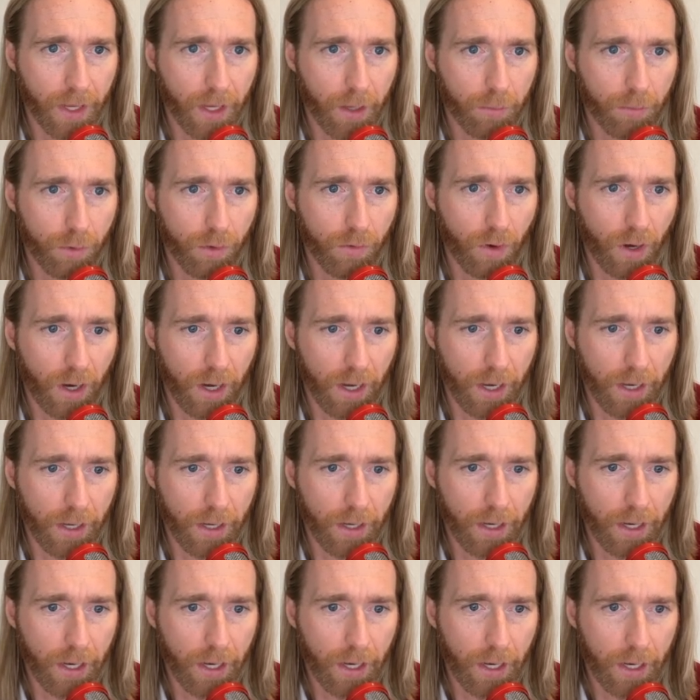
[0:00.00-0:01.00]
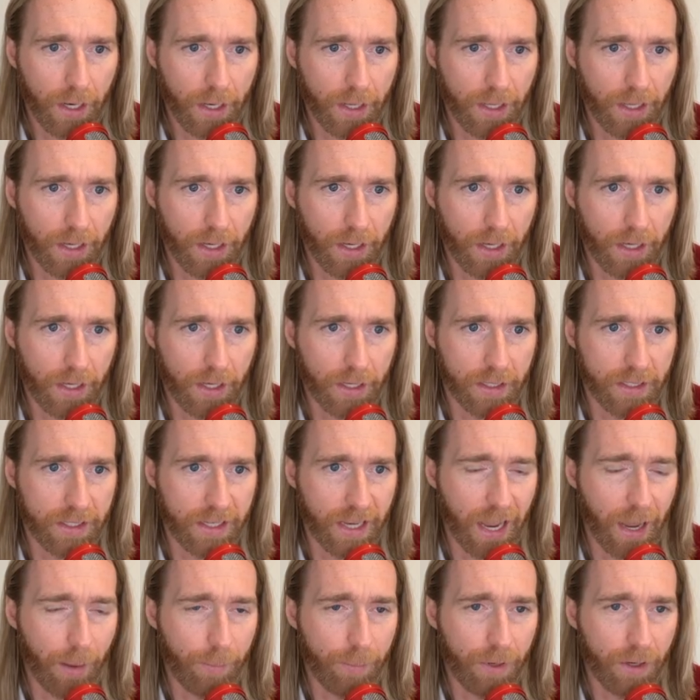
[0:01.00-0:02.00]
Move on. The
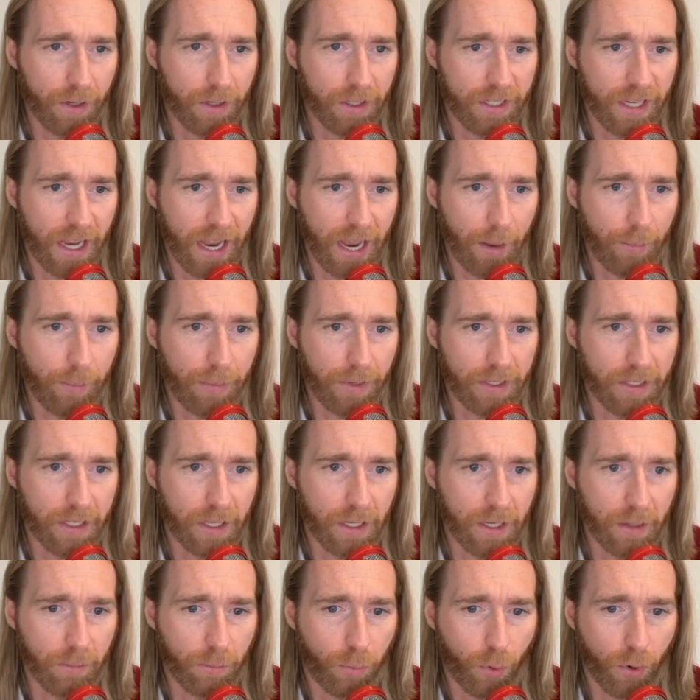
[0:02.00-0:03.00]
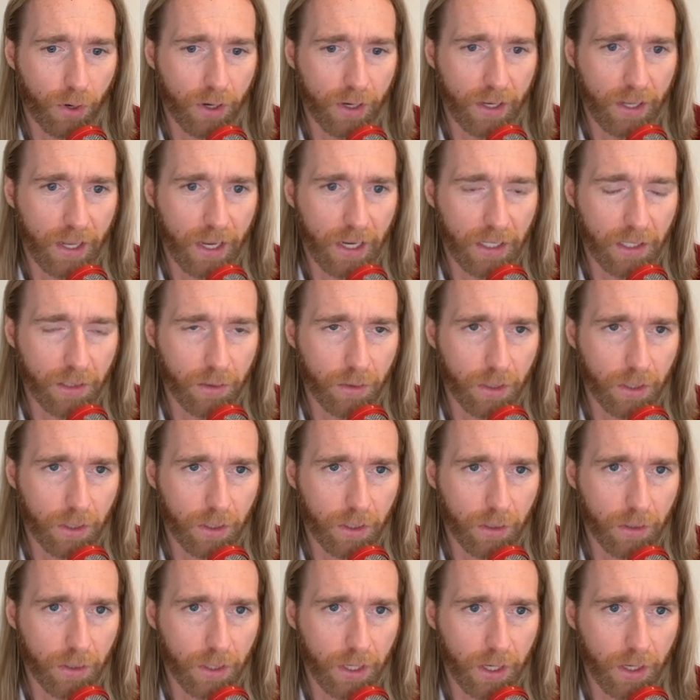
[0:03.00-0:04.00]
Zapier Zap is an important thing to
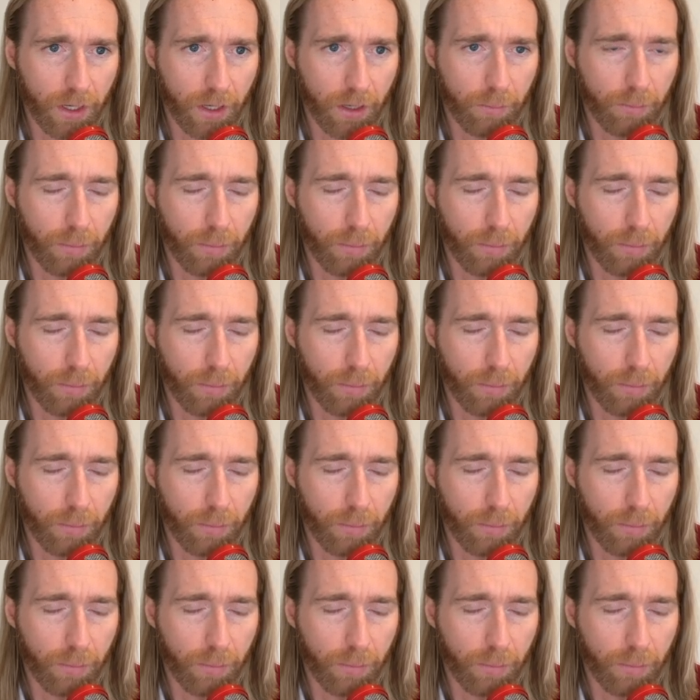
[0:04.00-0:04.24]
include here,